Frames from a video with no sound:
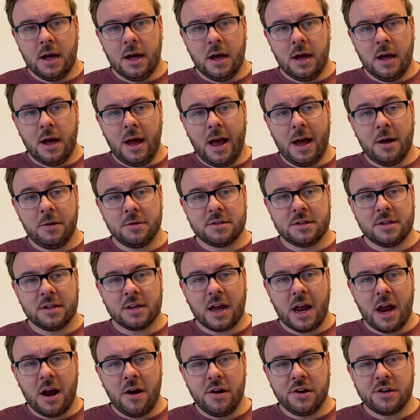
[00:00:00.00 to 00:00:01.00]
housed in the
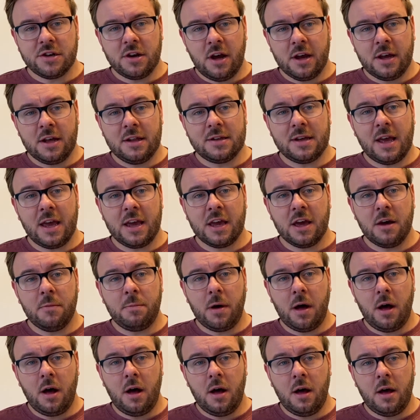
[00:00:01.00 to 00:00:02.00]
garage, I can take it
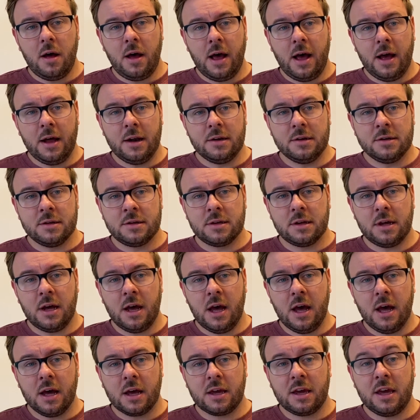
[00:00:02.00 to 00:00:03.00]
apart and
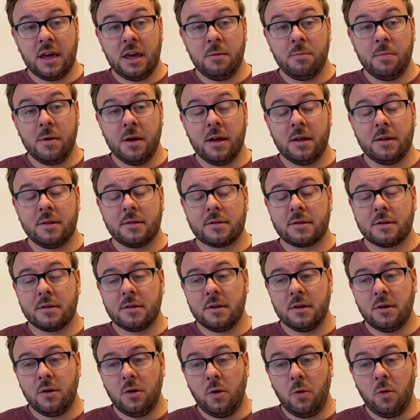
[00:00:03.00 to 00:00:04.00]
keep it
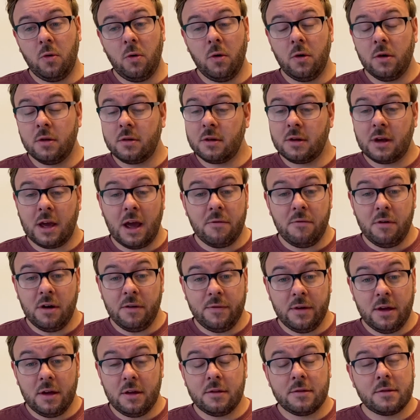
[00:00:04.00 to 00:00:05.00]
or get rid of
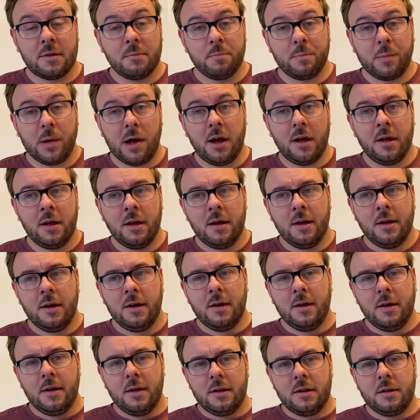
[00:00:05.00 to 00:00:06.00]
it. But
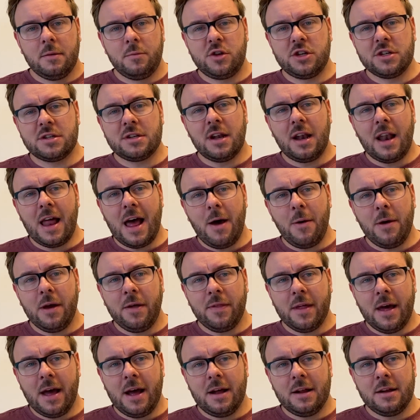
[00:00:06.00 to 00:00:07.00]
just allowing
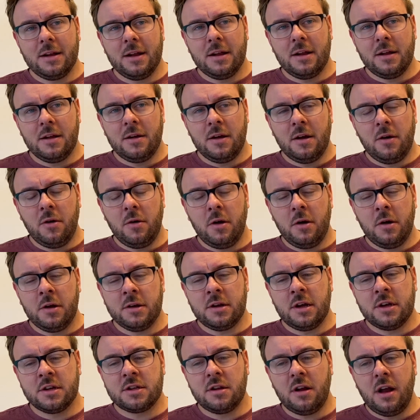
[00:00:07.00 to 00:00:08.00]
that,
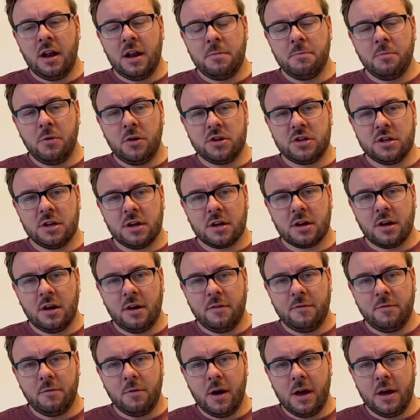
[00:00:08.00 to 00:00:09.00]
a slightly modular kind
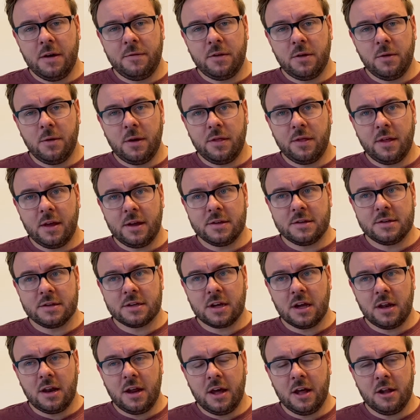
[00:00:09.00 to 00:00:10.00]
of way of doing things, is
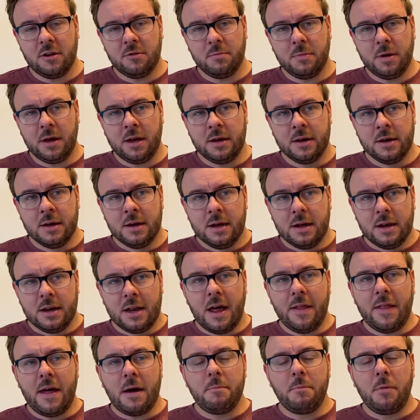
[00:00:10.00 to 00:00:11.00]
going to help me. Now,
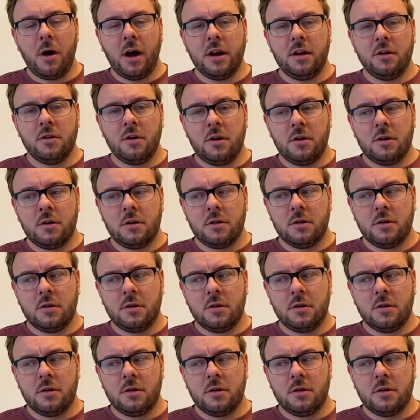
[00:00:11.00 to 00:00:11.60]
that might not